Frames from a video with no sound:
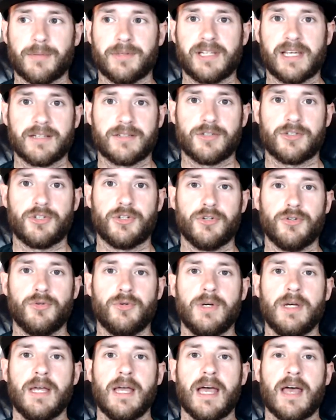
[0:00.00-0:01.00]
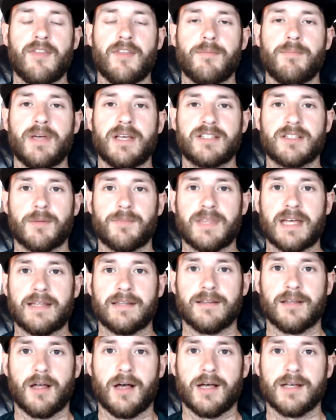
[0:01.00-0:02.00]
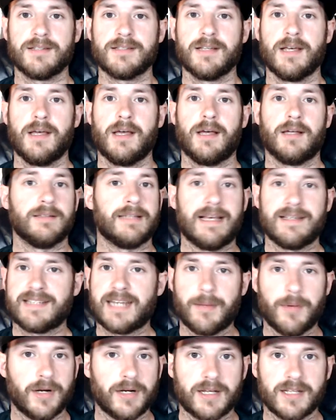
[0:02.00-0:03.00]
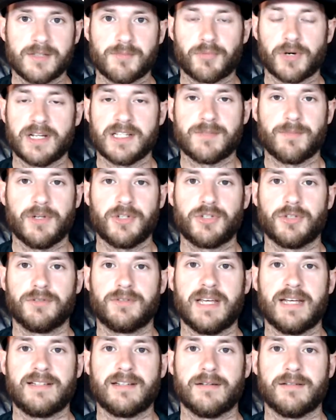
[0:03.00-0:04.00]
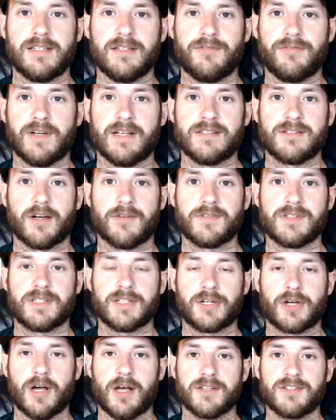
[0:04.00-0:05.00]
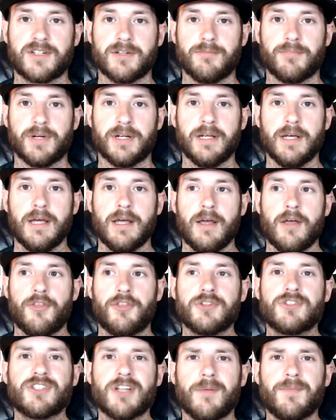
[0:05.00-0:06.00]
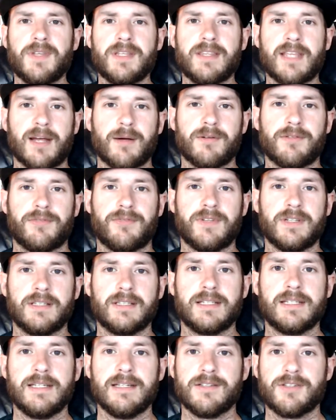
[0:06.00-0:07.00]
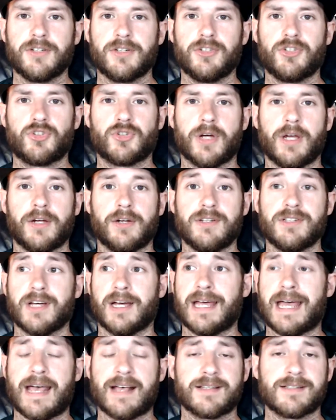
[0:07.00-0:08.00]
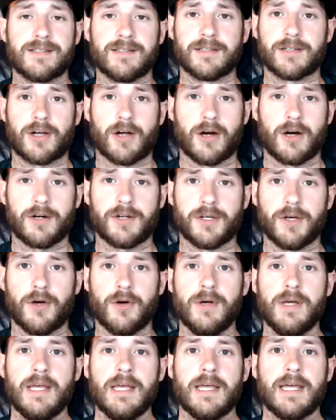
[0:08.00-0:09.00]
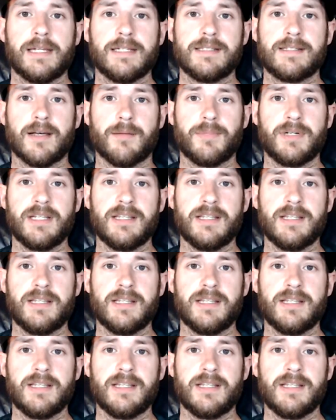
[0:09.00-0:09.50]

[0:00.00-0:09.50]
to get to 2 and then picks up that loss. Last time out against Bryce Mitchell, takedown defense obviously cost him, but there's something there with Fili. He is a good striker. He's got excellent cardio, and he's somebody